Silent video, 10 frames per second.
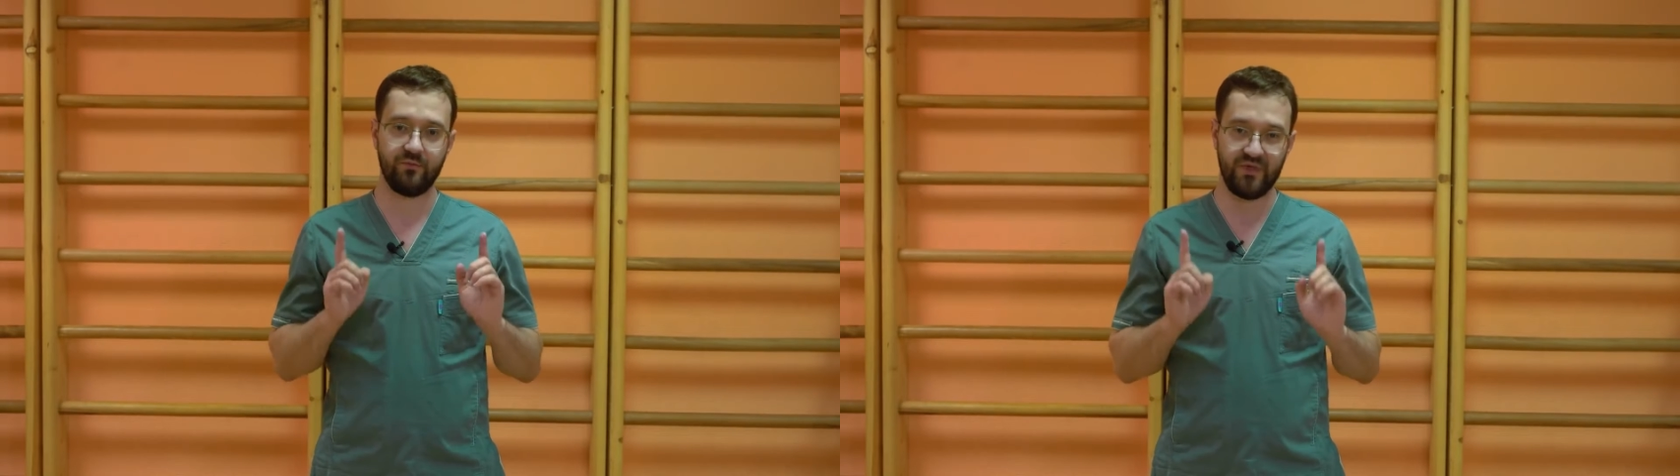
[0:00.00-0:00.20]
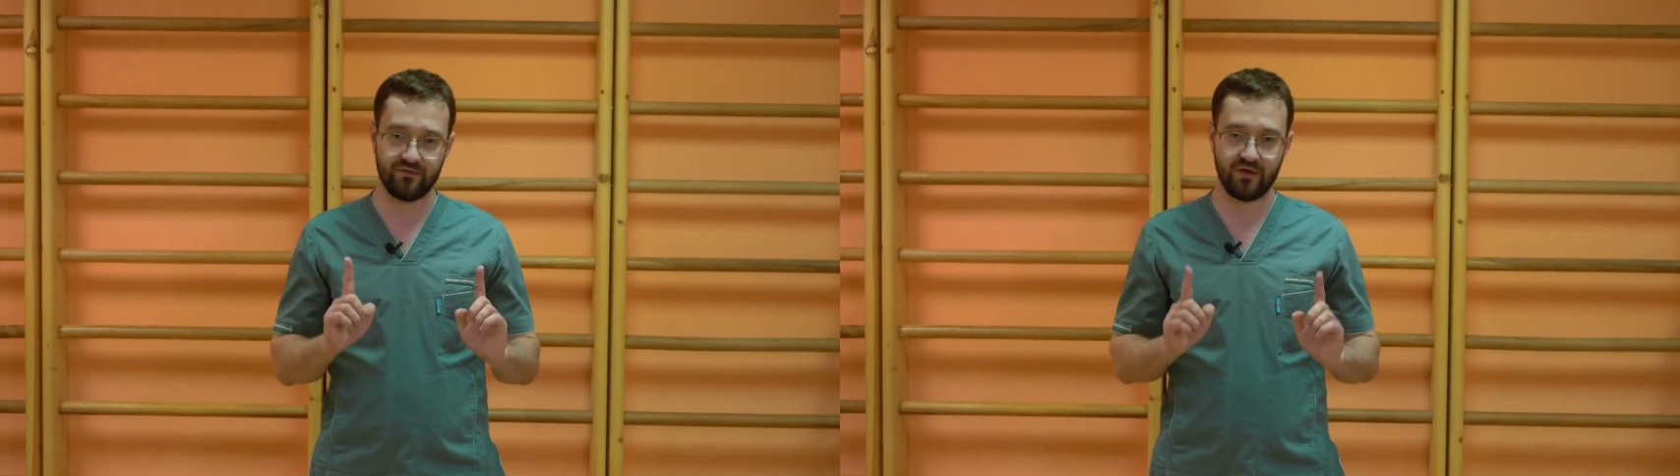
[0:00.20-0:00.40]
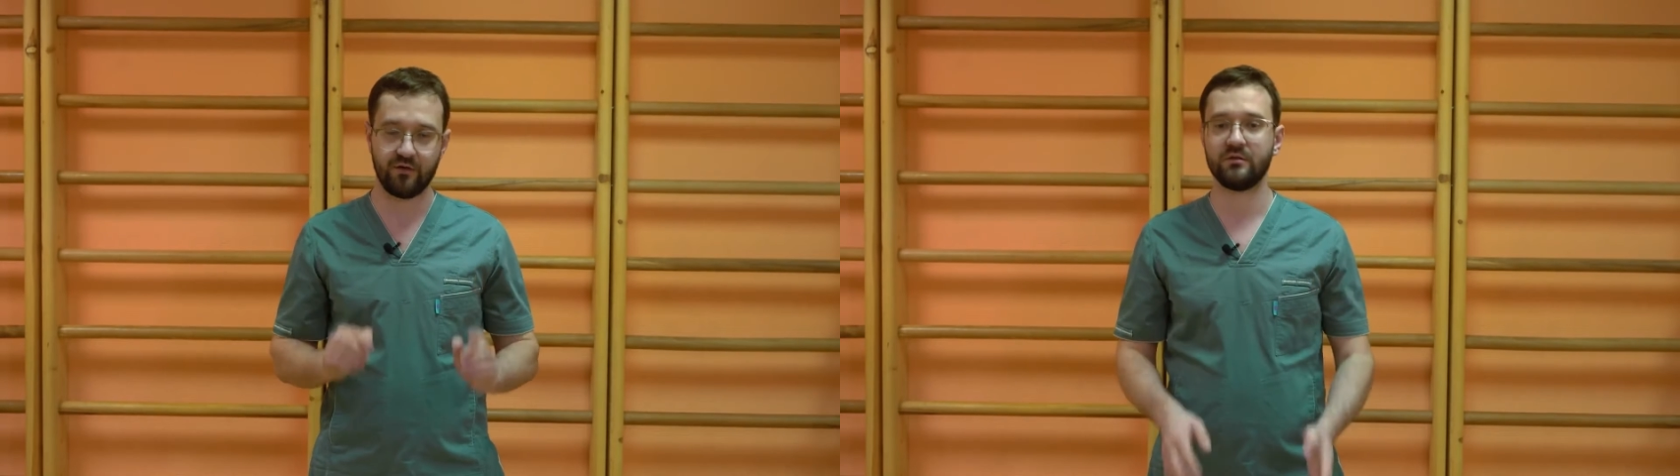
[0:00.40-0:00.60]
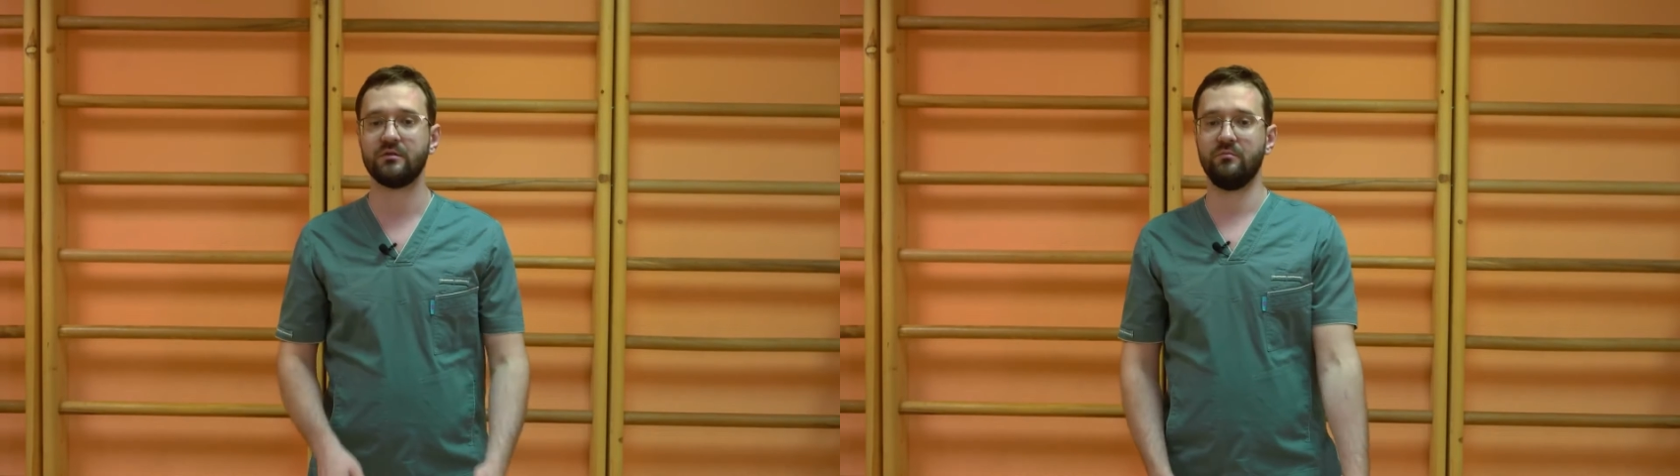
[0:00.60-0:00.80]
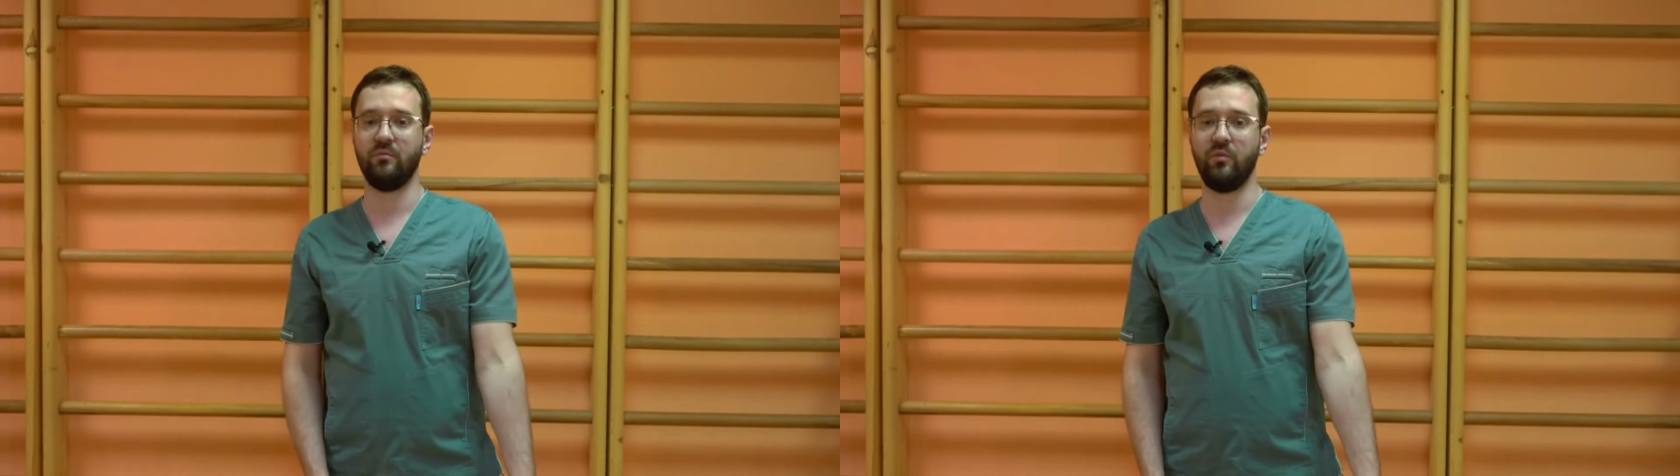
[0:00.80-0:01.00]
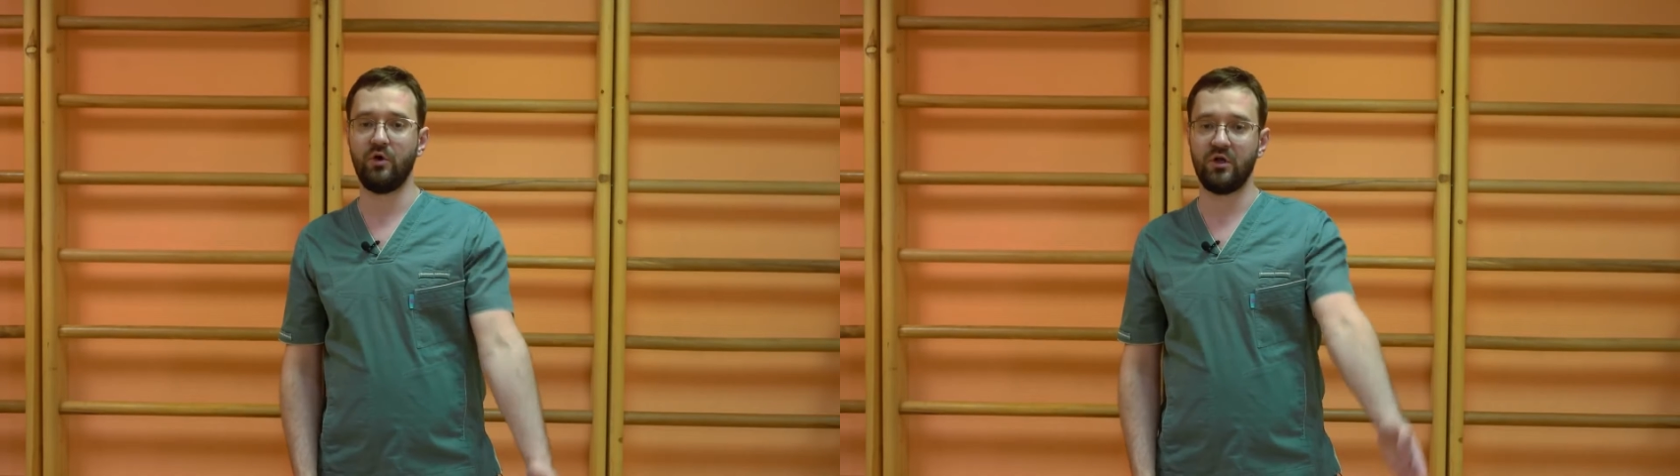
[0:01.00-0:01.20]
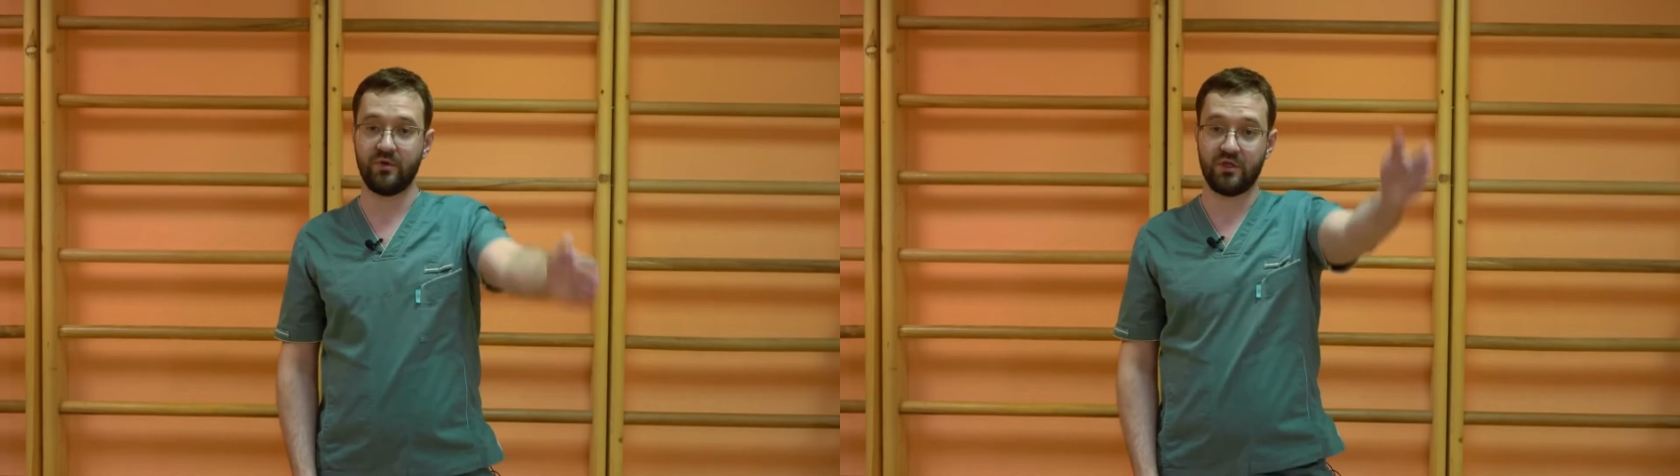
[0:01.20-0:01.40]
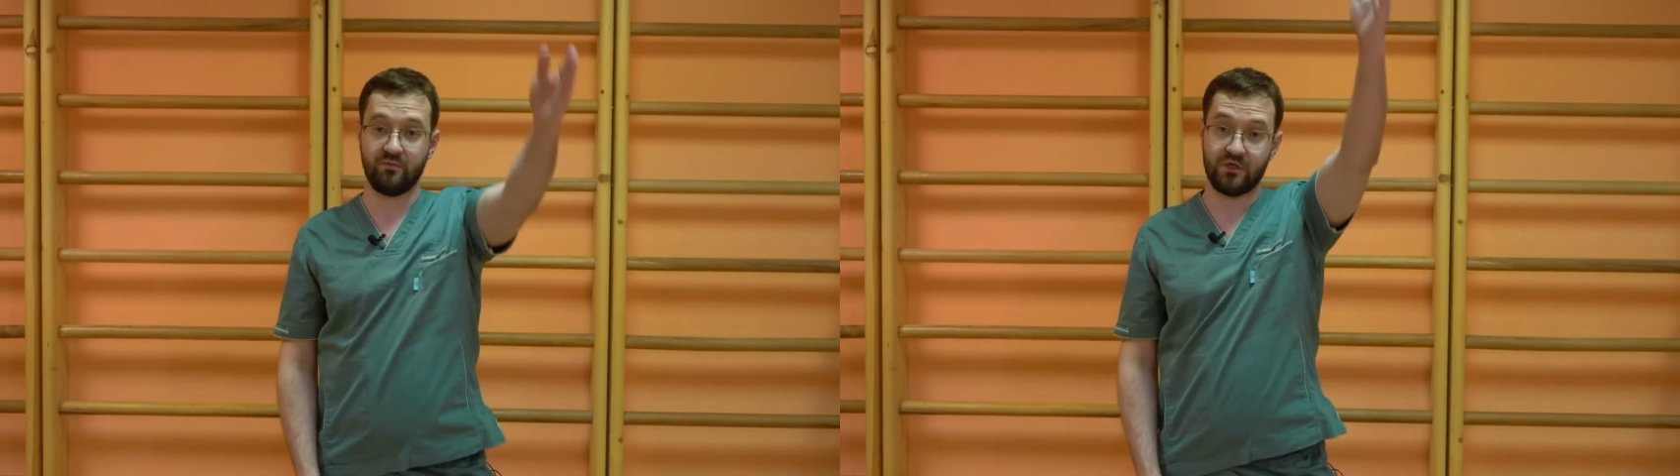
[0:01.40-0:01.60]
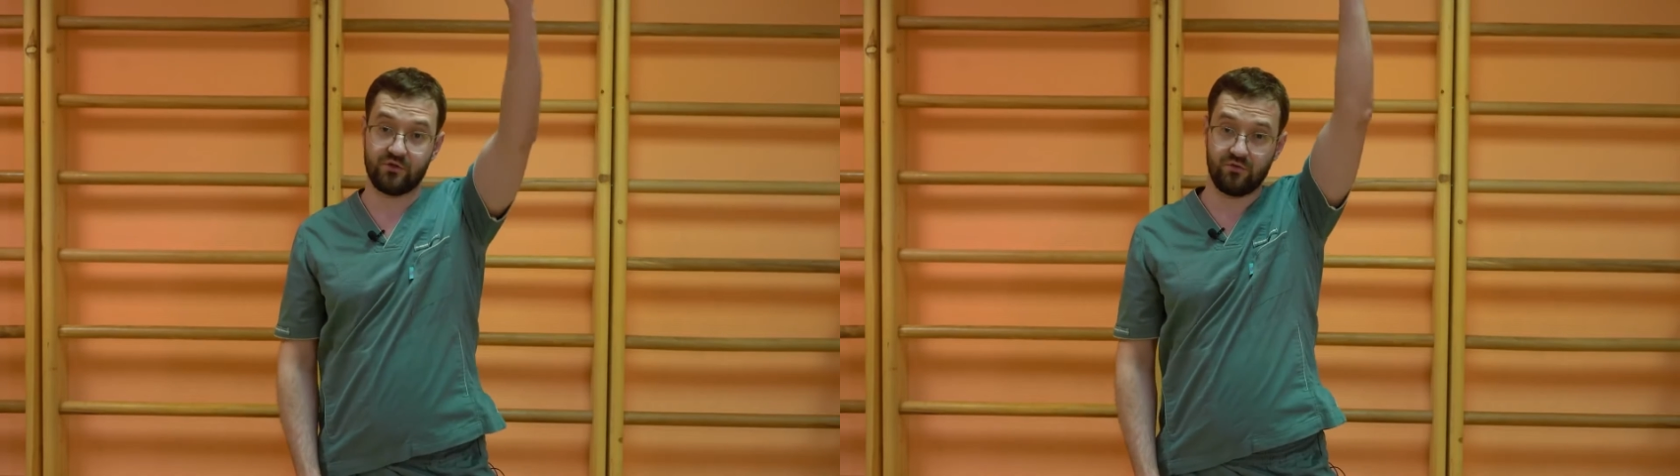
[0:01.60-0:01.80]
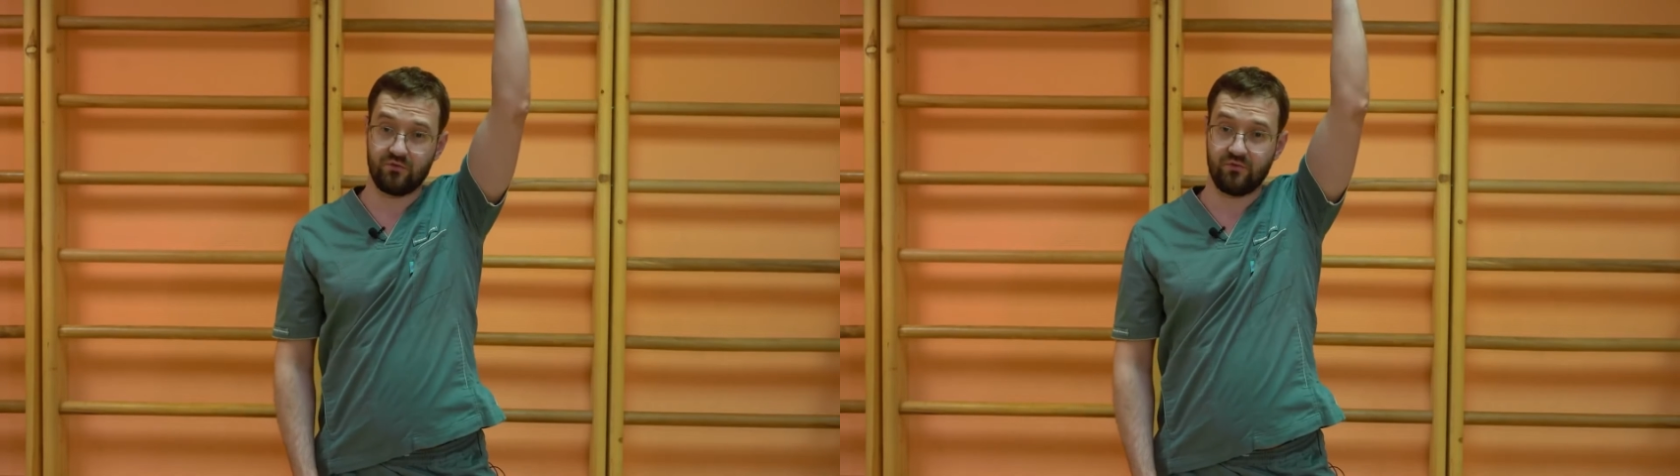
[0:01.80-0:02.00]
The first is painful to lift
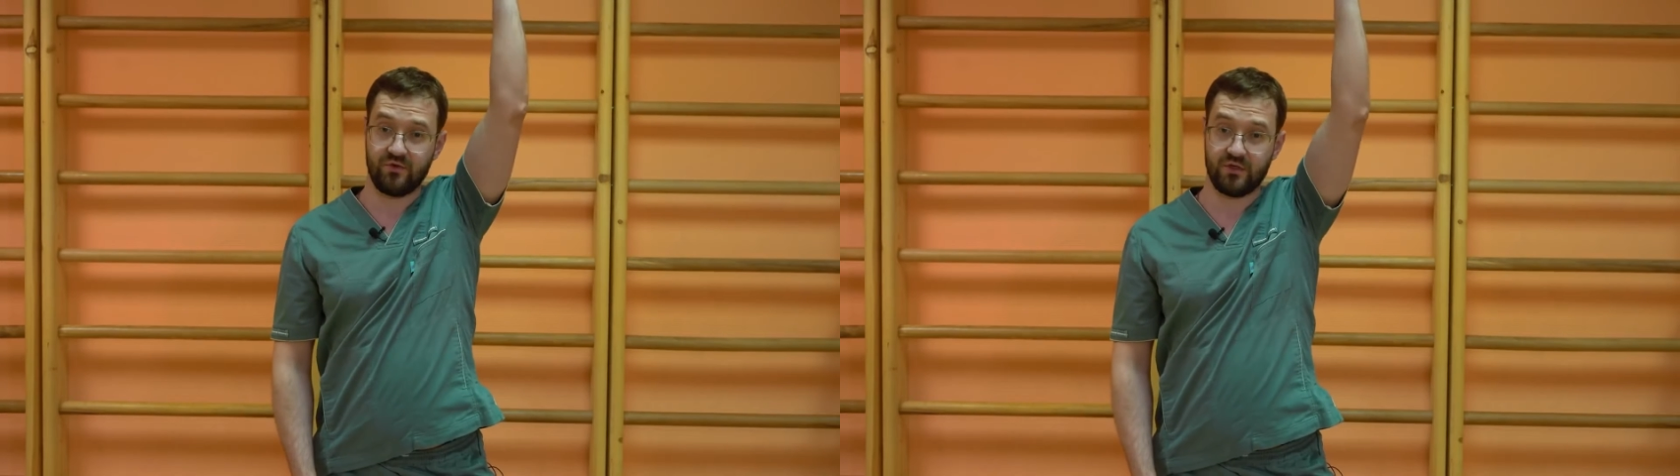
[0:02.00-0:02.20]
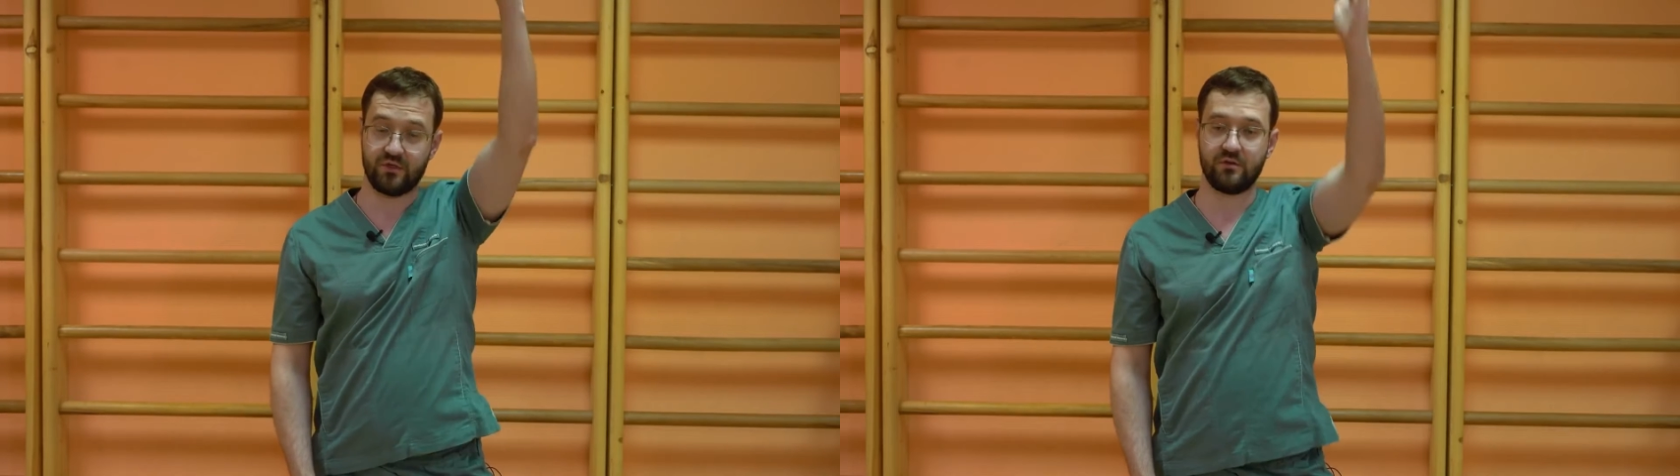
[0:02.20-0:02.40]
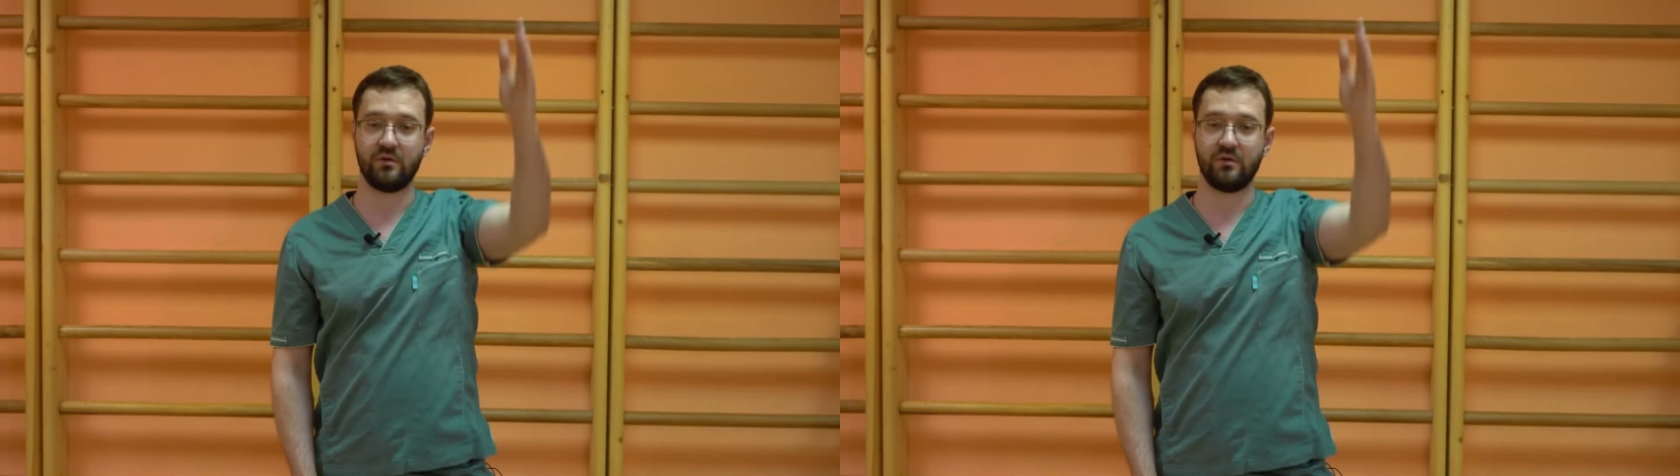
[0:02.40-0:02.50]
your arm up,